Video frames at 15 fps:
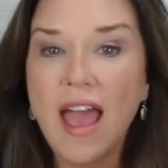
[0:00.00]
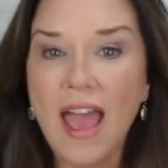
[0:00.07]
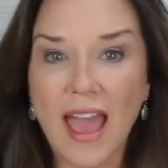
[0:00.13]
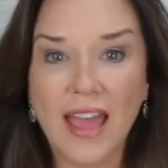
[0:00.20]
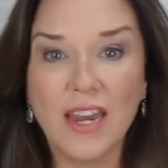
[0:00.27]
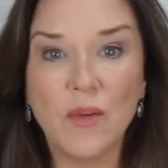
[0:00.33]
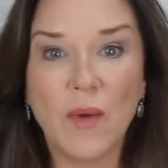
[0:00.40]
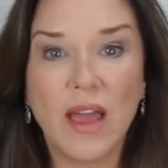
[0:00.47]

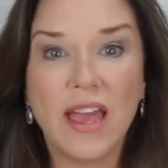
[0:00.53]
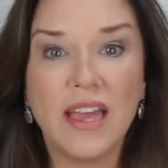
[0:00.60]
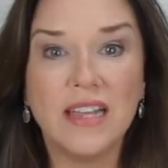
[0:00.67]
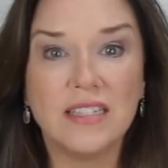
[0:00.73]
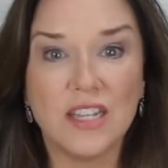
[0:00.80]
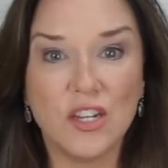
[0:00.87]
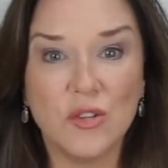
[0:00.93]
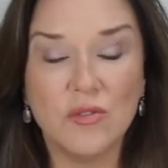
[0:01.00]
Anyway,
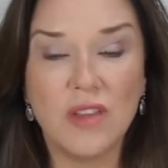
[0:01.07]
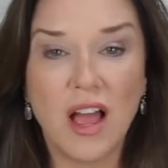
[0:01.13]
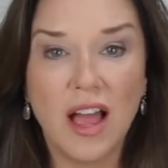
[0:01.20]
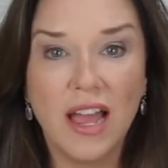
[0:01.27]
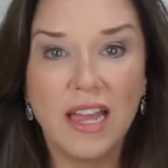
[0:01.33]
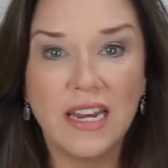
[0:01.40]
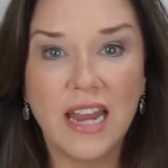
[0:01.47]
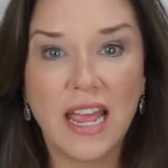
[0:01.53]
it's a new
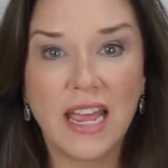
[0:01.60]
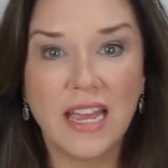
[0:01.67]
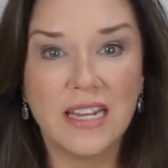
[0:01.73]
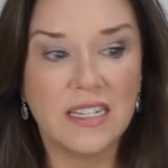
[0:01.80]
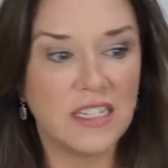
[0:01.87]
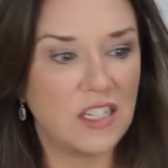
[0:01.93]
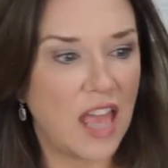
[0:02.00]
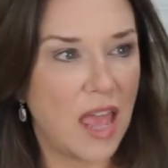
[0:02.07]
line and
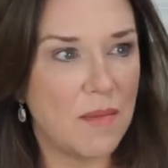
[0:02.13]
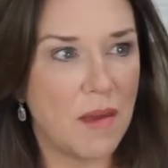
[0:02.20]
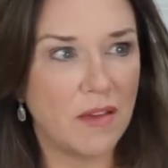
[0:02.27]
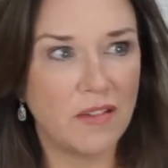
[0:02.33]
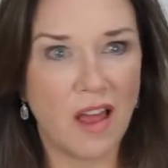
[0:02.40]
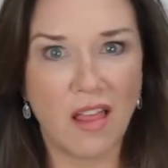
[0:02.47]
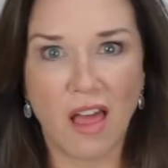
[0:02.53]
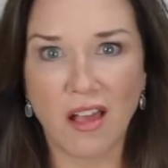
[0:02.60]
it came out
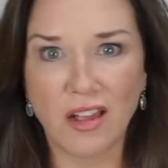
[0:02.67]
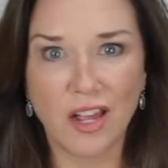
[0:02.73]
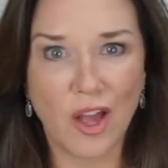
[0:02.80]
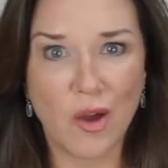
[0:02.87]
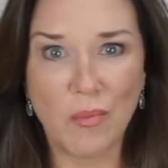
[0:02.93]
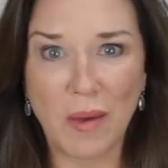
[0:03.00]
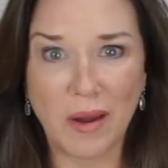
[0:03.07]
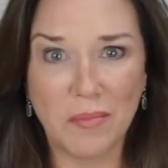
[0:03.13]
not long
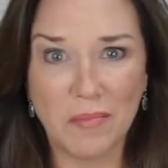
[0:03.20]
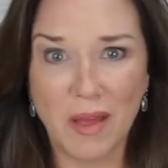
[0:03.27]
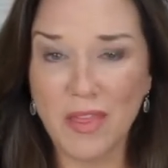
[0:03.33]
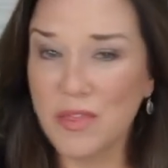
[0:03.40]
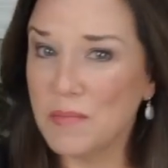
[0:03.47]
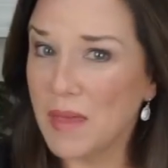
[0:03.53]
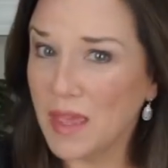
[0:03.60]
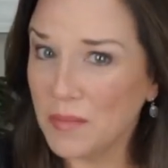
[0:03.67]
ago, about a
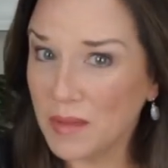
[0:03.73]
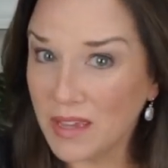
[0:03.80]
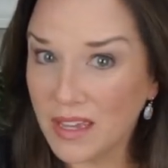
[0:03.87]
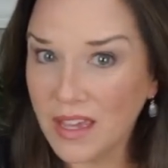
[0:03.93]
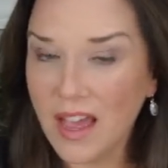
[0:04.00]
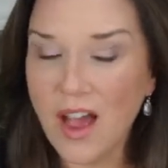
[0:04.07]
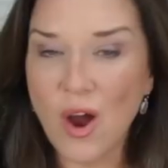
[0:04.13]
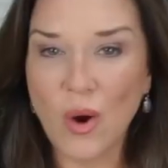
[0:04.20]
month
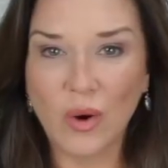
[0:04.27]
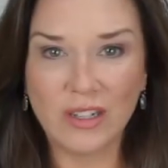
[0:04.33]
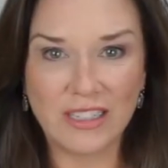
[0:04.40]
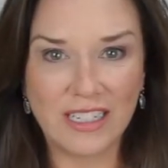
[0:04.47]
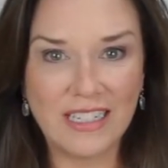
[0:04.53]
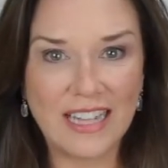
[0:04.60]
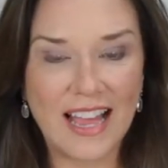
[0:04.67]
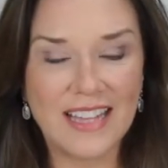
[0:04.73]
maybe, or a
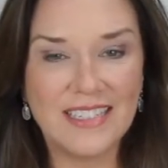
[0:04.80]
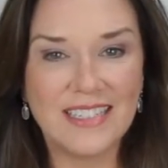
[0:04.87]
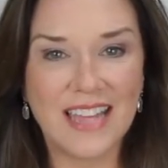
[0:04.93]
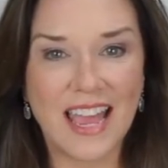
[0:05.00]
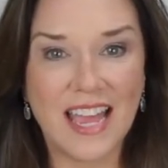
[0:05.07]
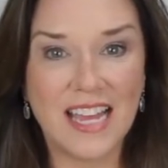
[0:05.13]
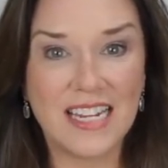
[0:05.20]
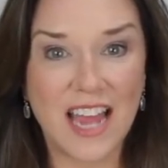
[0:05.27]
little less,
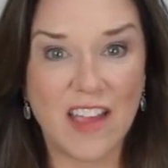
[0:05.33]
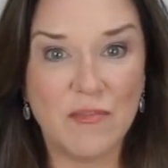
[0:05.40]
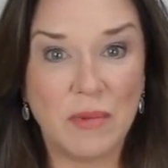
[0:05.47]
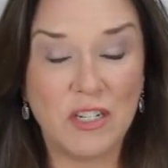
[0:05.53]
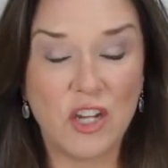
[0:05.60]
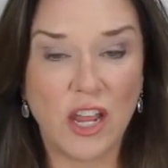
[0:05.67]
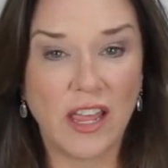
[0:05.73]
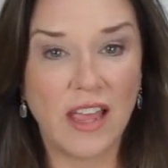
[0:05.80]
and I have been
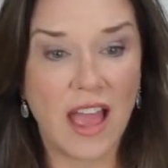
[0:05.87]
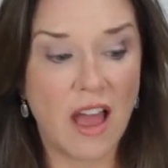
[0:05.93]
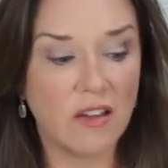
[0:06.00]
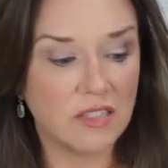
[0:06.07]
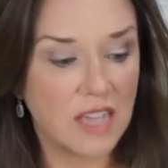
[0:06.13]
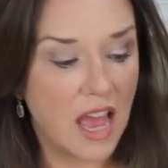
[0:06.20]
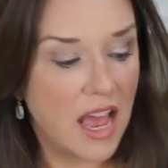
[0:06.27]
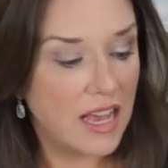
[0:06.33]
checking
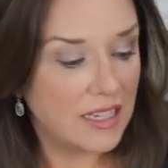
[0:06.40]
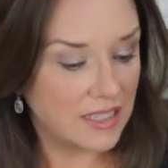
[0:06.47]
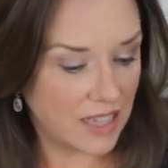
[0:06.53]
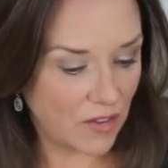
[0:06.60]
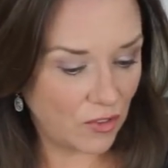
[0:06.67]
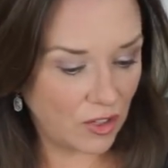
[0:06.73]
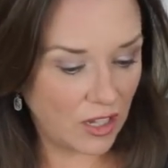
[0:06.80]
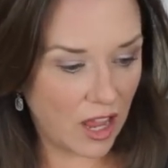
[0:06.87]
out
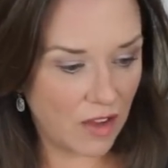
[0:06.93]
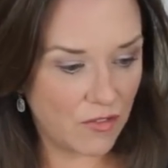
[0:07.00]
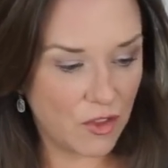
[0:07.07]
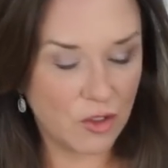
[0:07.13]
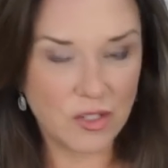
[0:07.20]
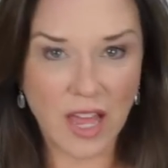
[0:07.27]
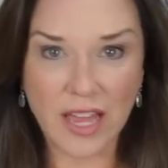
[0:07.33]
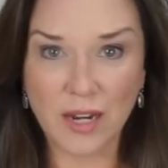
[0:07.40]
several of
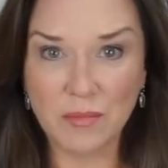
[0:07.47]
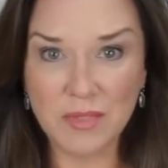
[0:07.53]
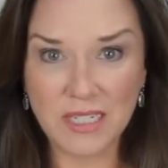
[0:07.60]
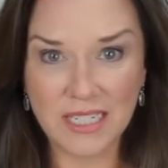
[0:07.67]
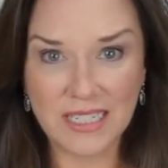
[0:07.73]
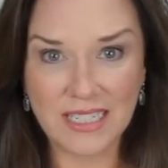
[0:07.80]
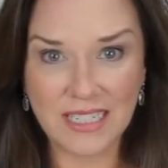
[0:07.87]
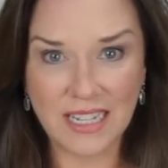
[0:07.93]
those items
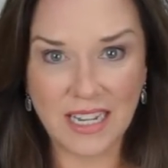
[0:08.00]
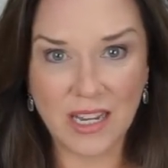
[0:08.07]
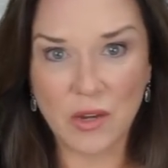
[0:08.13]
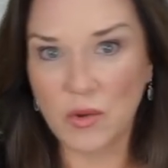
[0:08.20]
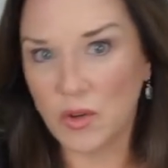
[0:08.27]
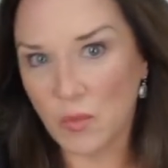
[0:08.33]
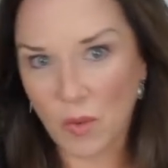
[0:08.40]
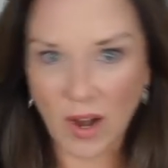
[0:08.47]
to
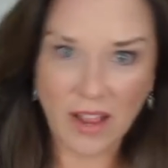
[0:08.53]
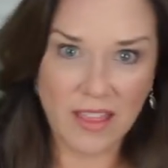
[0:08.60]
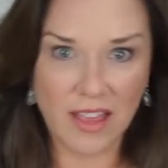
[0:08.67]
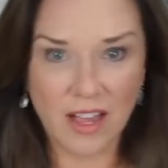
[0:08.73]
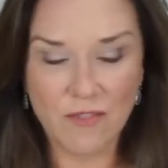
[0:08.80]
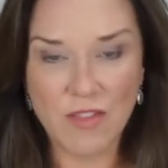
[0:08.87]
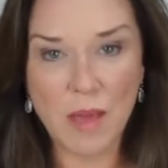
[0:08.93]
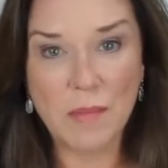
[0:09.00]
see what I
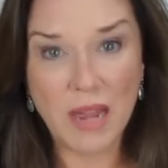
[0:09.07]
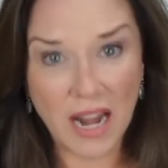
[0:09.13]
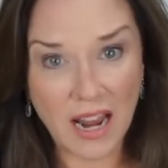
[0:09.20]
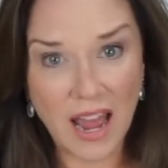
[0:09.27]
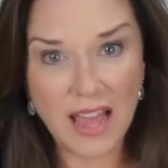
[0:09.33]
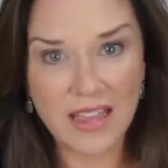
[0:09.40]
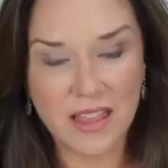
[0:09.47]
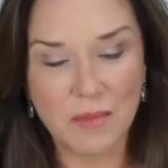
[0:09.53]
think of them, and I
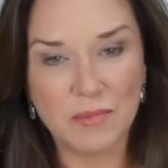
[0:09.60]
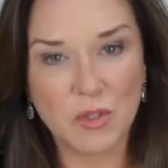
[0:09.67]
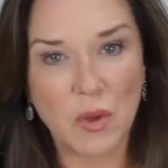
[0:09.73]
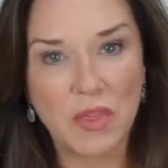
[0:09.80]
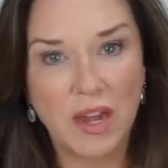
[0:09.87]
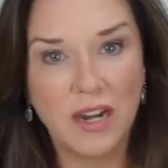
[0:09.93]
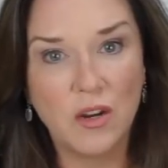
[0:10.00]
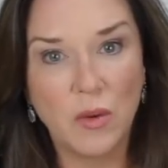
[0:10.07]
like them, so I
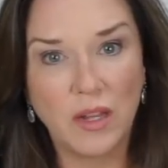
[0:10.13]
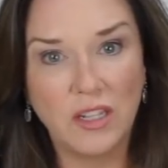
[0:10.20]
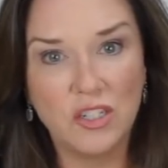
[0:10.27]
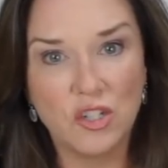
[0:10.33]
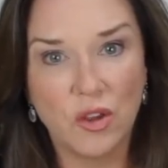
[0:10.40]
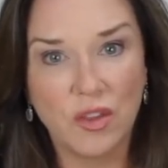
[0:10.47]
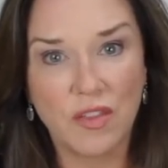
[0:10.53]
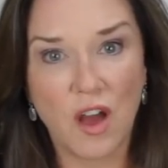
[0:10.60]
thought I'd quickly
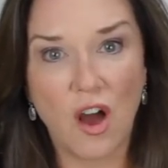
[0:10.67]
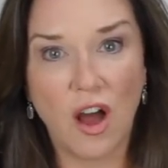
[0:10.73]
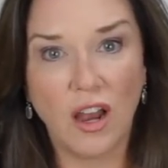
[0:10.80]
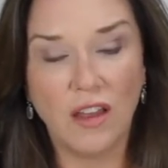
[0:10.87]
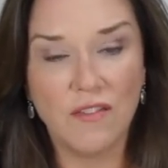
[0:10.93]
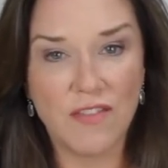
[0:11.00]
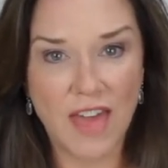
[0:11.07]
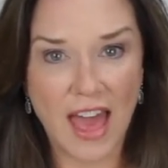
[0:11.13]
show you the haul
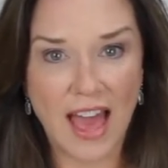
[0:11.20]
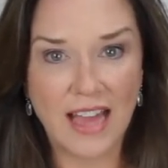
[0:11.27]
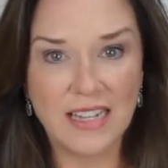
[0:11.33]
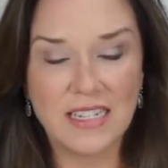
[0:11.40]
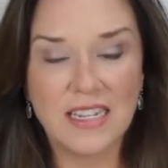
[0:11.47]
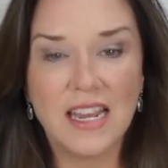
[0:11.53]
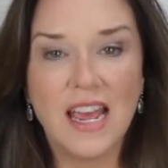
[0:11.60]
of that